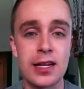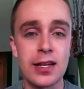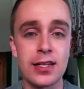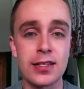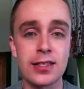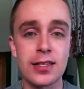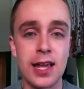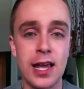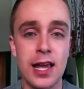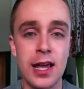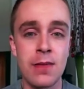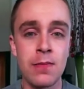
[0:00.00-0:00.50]

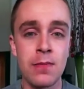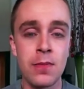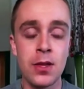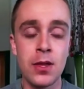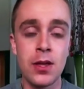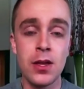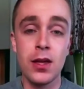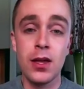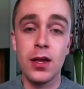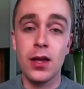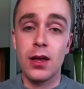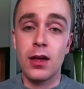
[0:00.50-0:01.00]
exam,
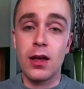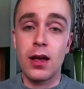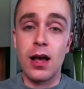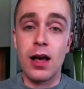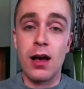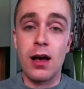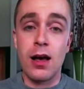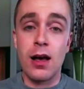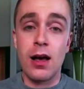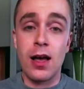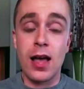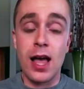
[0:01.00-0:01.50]

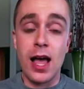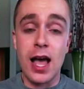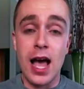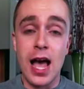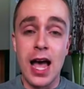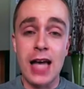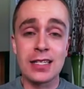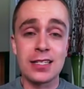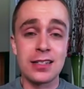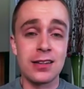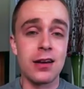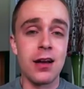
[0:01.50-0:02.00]

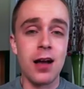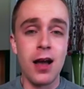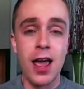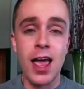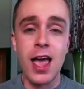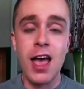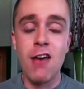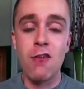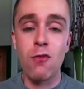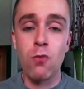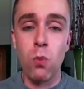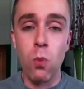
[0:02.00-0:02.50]
I did not
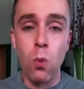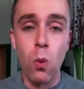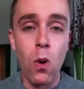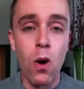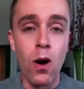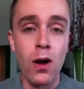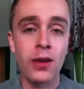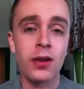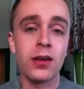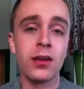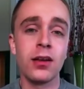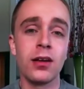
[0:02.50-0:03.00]
have
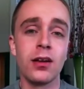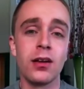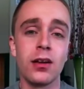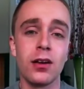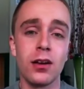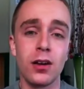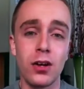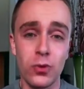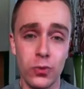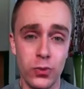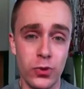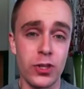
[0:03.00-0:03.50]
one
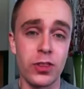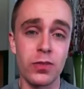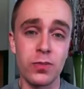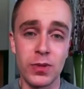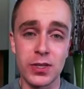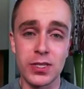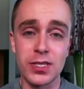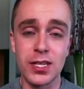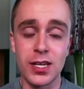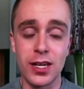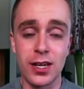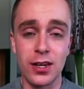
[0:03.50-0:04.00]

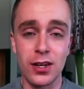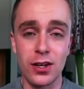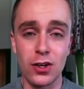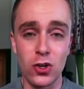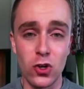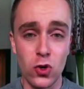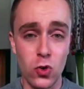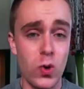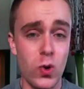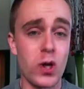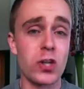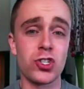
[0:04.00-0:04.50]
arithmetic
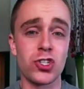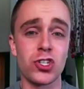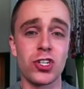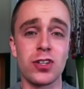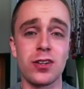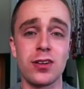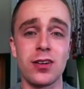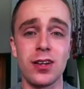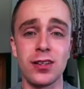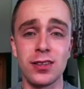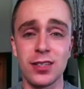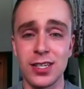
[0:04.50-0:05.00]

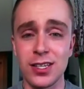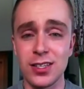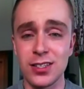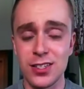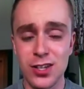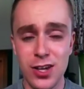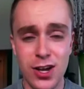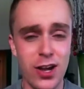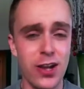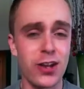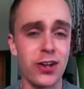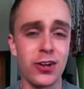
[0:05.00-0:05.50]
question on the
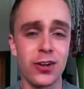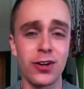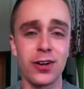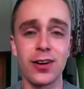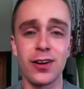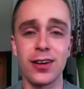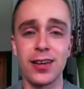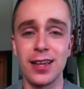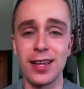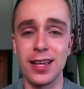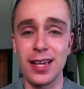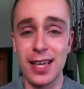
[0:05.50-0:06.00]
entire
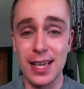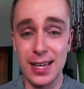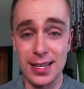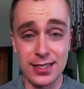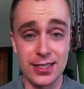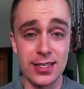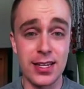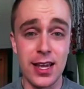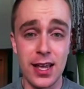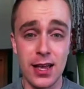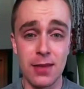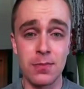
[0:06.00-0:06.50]

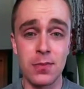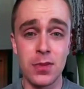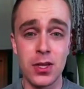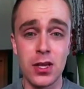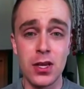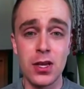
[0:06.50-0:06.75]
exam.